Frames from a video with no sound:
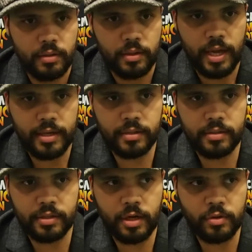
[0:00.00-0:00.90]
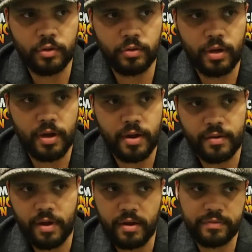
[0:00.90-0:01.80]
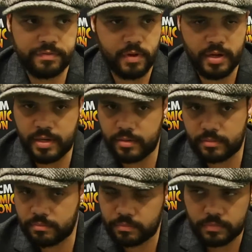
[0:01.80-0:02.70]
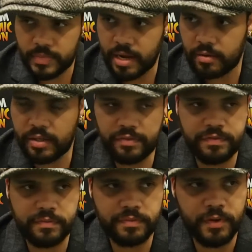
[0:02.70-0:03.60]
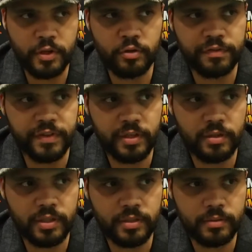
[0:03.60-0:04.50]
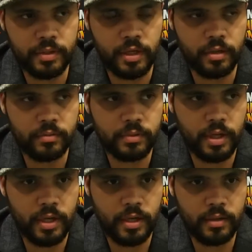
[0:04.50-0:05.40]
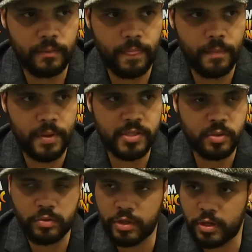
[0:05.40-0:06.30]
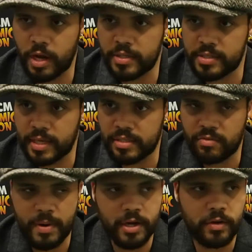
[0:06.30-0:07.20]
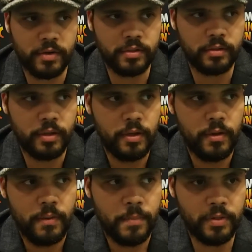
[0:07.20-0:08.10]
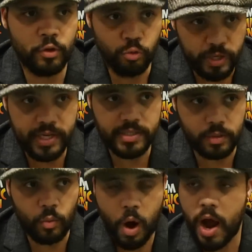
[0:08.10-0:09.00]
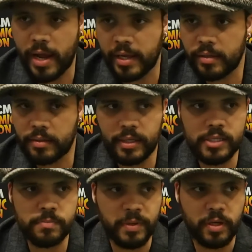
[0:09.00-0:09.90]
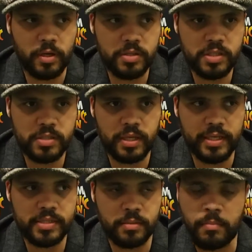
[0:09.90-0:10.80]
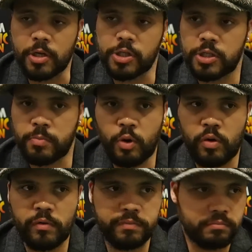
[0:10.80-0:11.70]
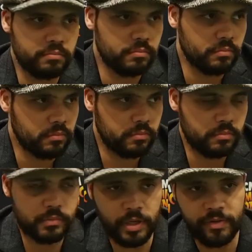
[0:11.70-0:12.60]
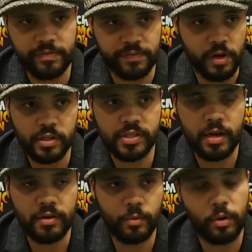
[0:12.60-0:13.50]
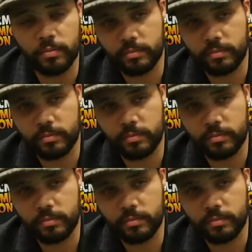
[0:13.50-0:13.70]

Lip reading: and I now live further afield in a place called the United States of America, but the reason why is because it's a much more fertile,